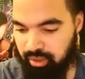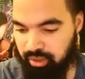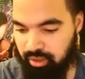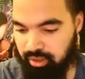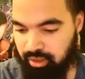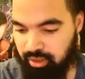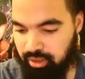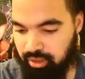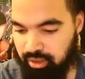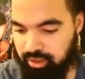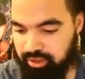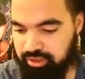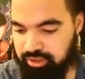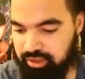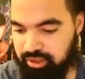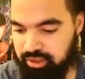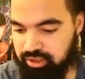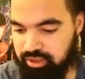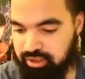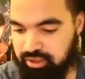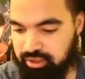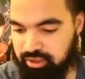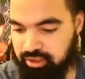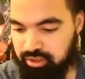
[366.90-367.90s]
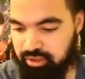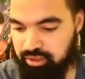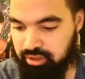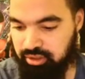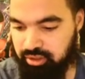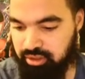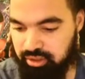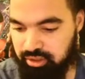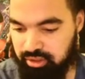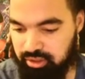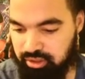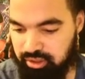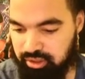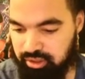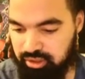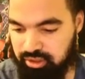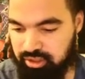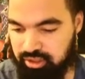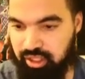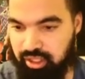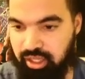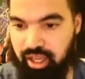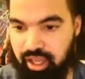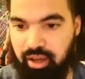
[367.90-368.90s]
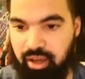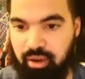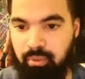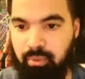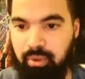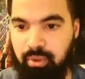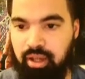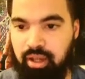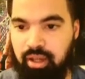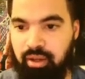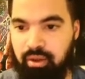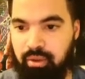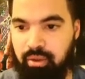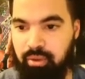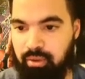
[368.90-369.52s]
Let's just see how well.